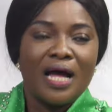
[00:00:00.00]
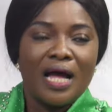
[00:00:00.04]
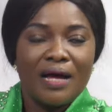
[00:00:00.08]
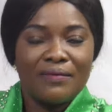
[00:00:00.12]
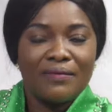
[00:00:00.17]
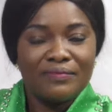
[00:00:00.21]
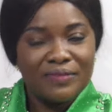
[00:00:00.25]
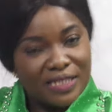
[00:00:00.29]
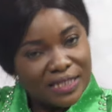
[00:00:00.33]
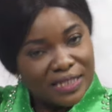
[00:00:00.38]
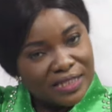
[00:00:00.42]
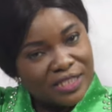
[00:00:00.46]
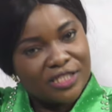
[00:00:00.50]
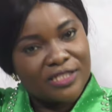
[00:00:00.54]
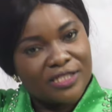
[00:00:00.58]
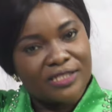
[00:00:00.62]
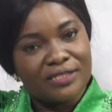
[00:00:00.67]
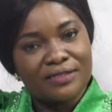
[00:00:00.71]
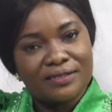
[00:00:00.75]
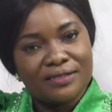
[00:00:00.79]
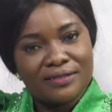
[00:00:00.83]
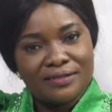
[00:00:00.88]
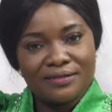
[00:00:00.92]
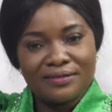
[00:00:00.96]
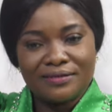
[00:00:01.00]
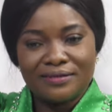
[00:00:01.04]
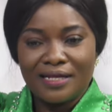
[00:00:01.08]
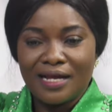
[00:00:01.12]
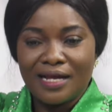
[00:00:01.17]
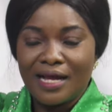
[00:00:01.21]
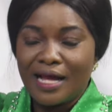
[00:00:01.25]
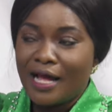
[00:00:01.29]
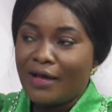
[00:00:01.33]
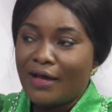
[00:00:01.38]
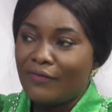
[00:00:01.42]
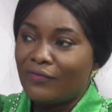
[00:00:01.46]
I'm teaching.
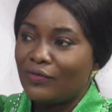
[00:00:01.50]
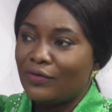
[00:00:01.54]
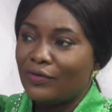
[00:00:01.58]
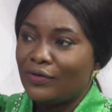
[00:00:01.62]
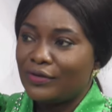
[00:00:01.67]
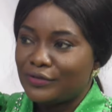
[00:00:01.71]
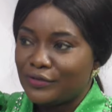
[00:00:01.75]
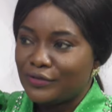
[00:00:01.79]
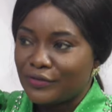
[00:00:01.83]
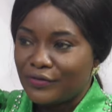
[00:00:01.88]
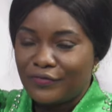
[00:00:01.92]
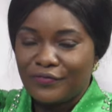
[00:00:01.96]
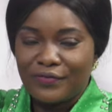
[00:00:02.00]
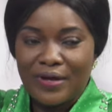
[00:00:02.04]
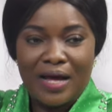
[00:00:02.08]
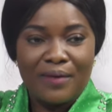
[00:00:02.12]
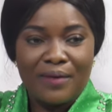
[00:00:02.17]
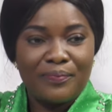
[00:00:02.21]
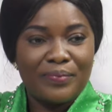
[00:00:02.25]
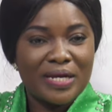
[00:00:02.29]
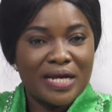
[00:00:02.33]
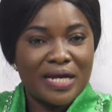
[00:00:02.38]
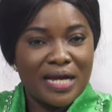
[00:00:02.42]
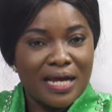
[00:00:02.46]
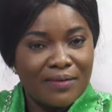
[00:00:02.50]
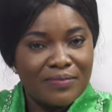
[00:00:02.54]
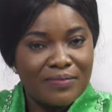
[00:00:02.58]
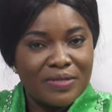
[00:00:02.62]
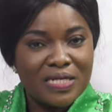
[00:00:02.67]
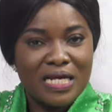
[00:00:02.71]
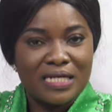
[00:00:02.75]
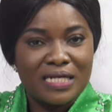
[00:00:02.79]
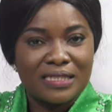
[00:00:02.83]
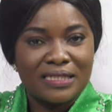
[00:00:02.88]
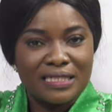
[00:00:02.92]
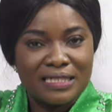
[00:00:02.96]
I have a lot of
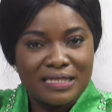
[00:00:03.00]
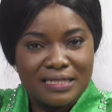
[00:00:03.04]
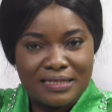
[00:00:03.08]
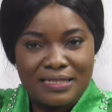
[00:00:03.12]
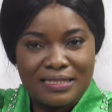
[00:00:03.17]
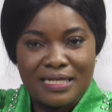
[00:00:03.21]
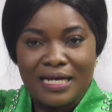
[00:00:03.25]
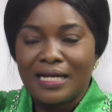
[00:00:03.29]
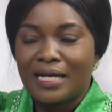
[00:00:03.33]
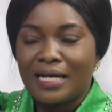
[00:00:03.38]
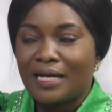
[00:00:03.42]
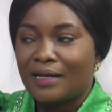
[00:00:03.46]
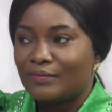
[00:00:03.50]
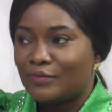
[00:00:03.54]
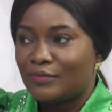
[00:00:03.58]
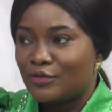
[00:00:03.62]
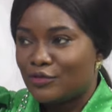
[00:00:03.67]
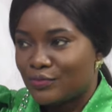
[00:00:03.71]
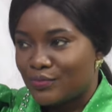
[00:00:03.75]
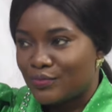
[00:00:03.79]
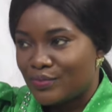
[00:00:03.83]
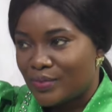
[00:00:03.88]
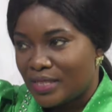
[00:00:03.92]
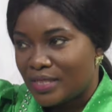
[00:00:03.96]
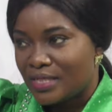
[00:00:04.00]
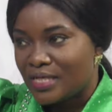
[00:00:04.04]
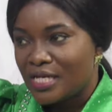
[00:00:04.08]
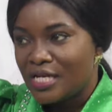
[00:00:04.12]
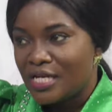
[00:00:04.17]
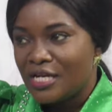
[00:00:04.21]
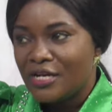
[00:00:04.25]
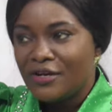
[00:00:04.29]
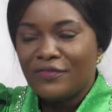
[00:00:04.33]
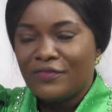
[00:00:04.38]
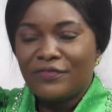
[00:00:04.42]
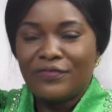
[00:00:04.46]
up-and-coming artists that come to me
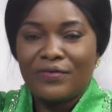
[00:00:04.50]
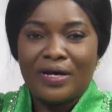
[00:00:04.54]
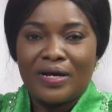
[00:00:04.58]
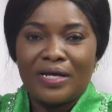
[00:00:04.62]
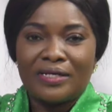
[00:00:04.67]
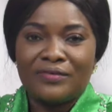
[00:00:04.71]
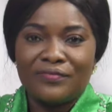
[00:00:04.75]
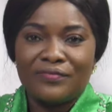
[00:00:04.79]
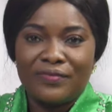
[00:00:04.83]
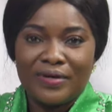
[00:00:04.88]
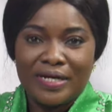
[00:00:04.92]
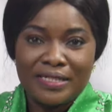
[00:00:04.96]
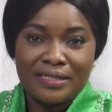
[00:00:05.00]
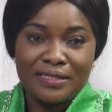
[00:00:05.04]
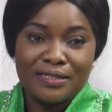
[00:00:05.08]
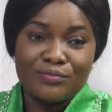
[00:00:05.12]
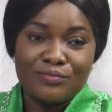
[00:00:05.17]
for advice.